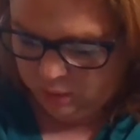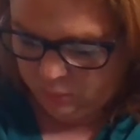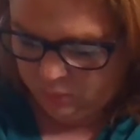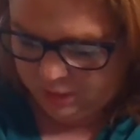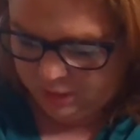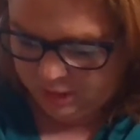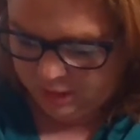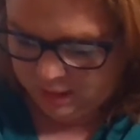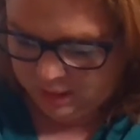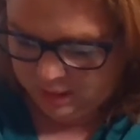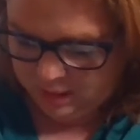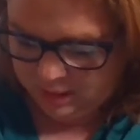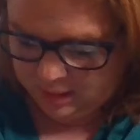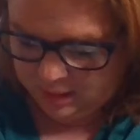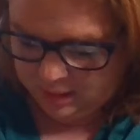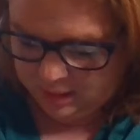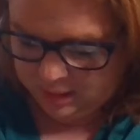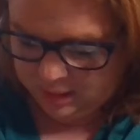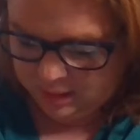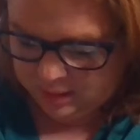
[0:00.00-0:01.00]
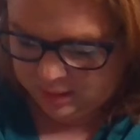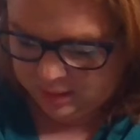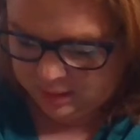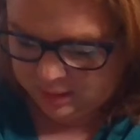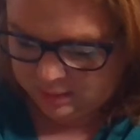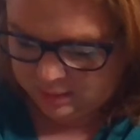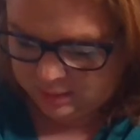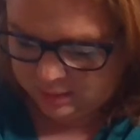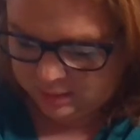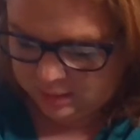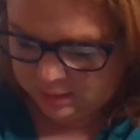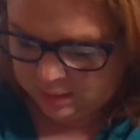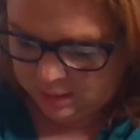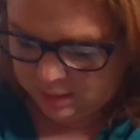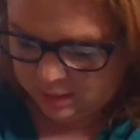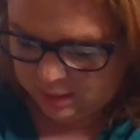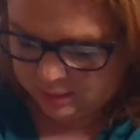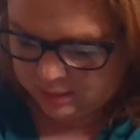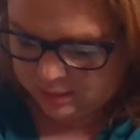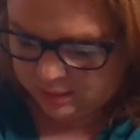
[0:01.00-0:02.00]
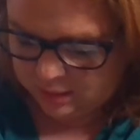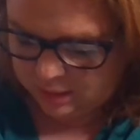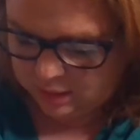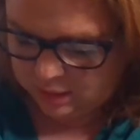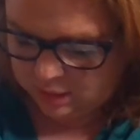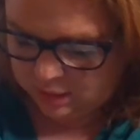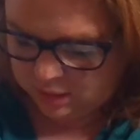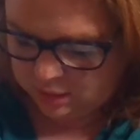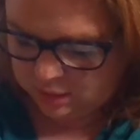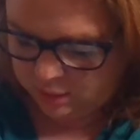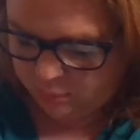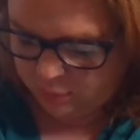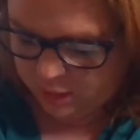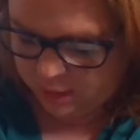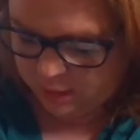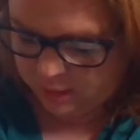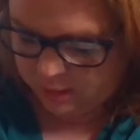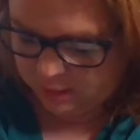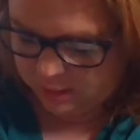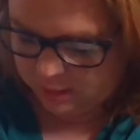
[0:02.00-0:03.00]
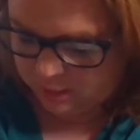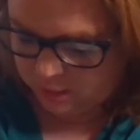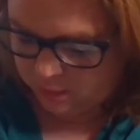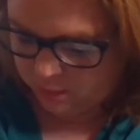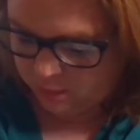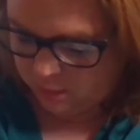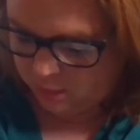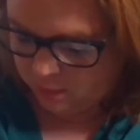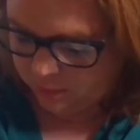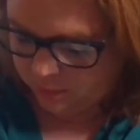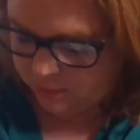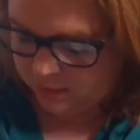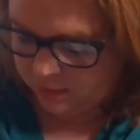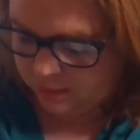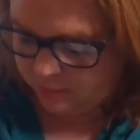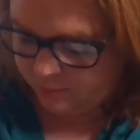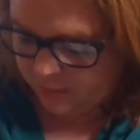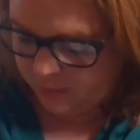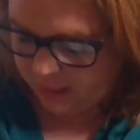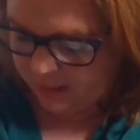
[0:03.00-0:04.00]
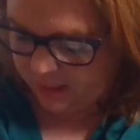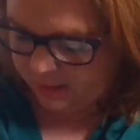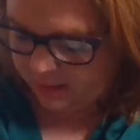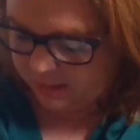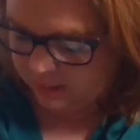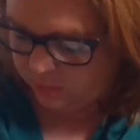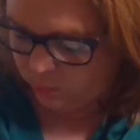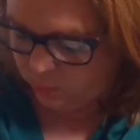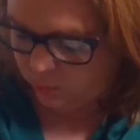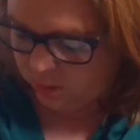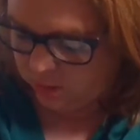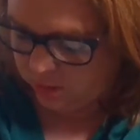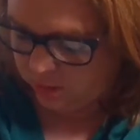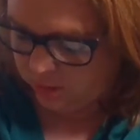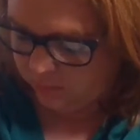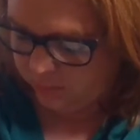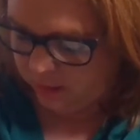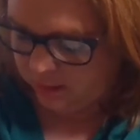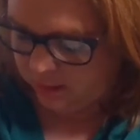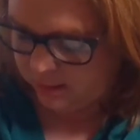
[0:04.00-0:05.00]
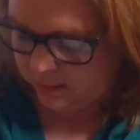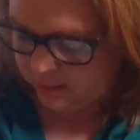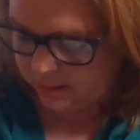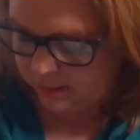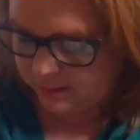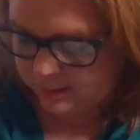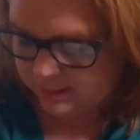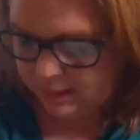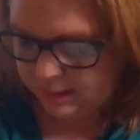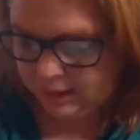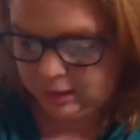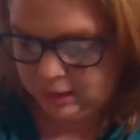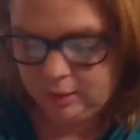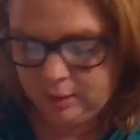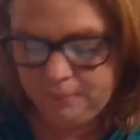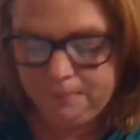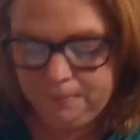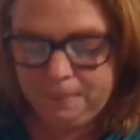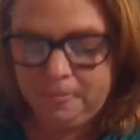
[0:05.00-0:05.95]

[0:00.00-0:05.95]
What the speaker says: within is the constellation of the brightest star called Spice, which means seed.